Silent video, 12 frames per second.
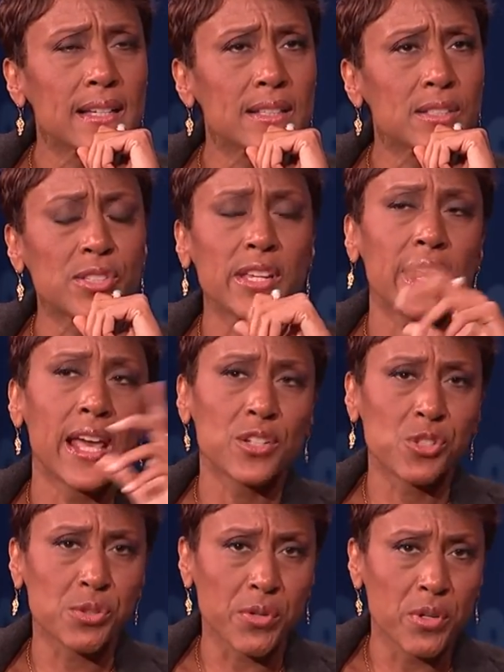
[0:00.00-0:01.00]
she had had a
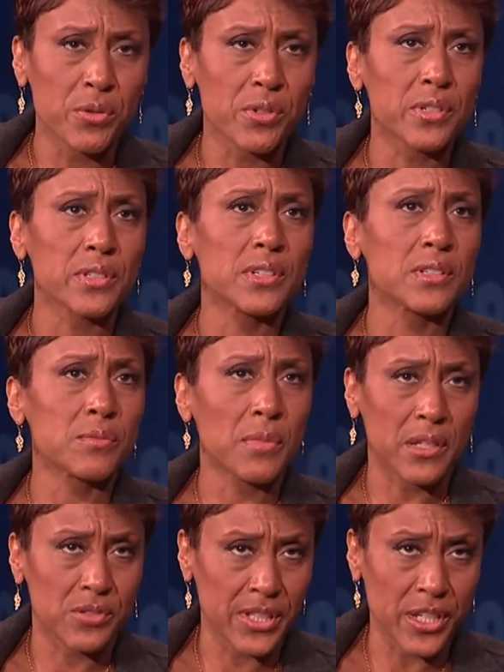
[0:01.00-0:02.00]
stroke
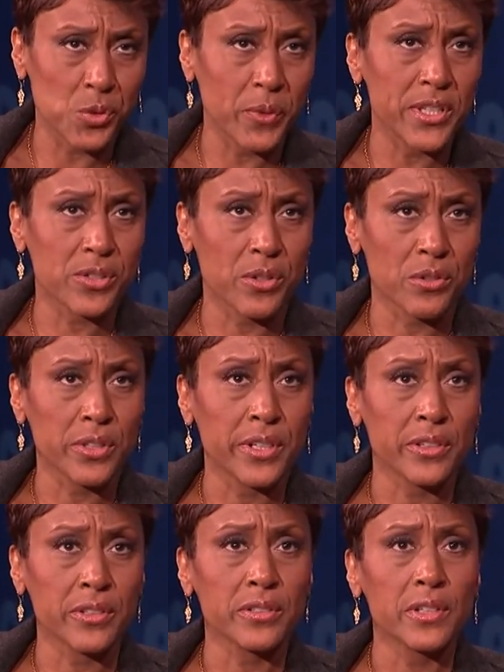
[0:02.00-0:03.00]
about 6 weeks
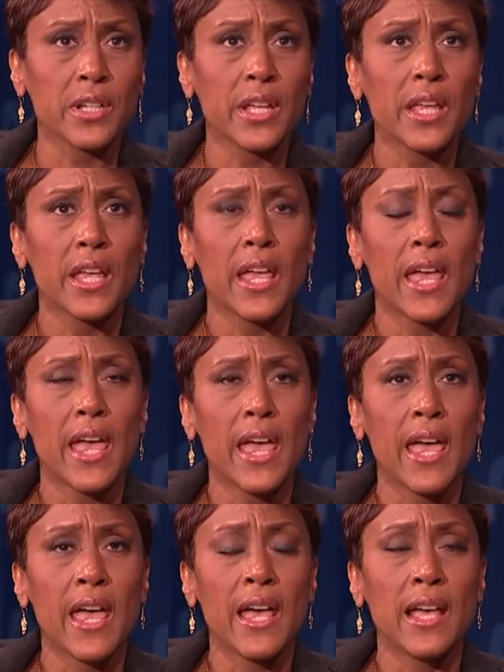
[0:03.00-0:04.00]
earlier,
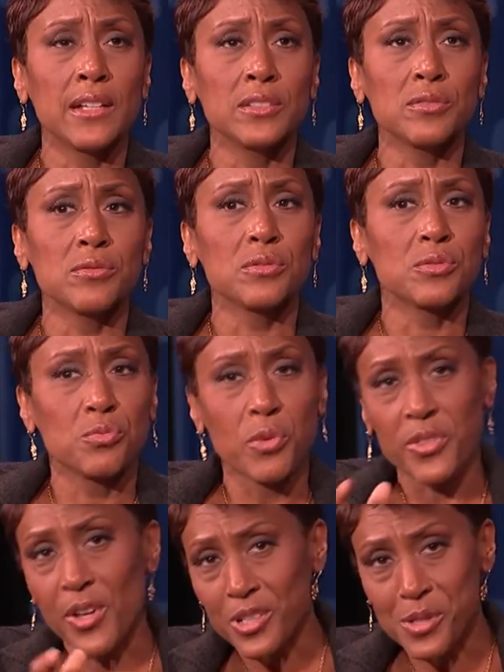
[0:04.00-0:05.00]
and we
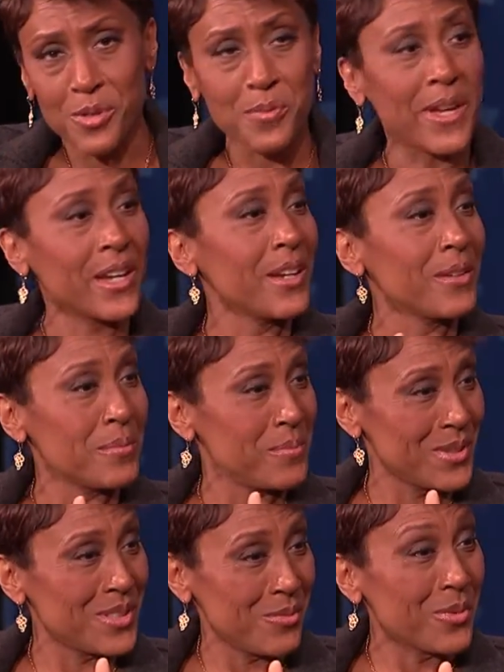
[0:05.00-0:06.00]
thought she was making
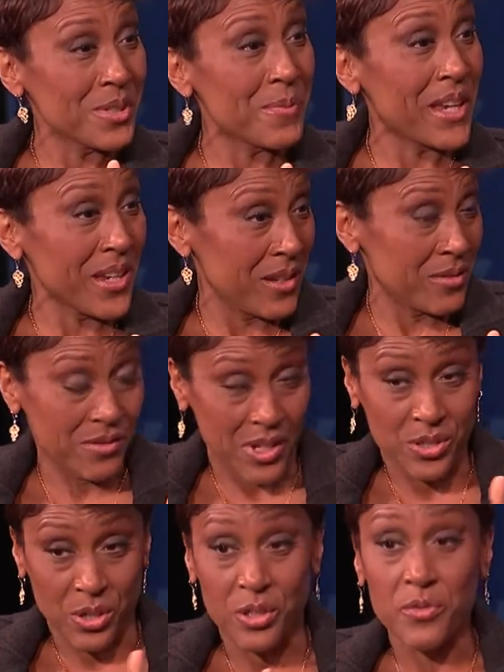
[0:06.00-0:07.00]
a
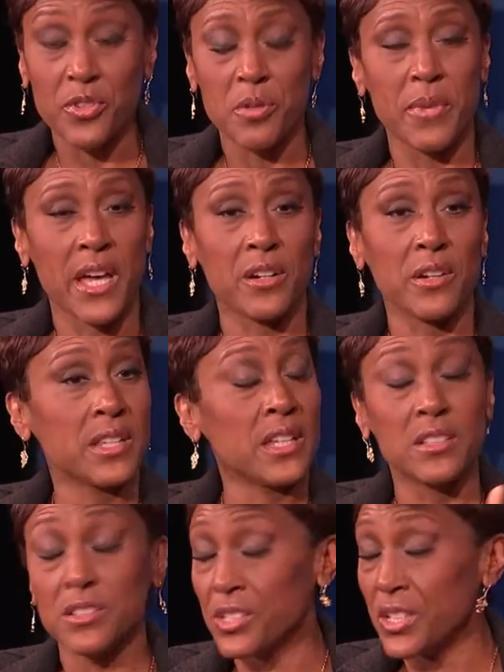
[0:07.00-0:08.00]
turn for the better, and
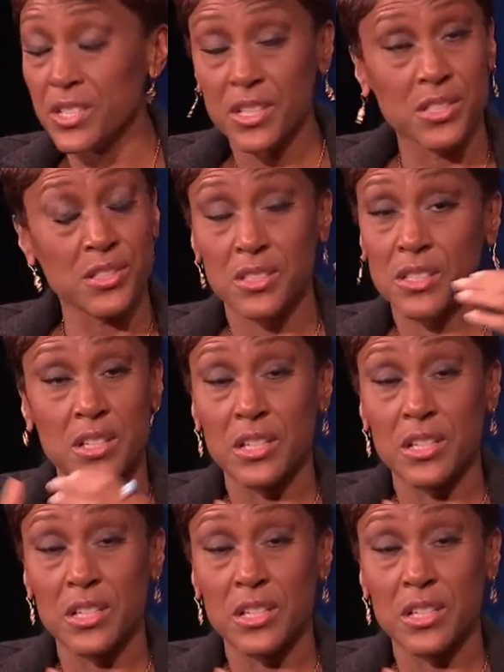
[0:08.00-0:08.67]
then she just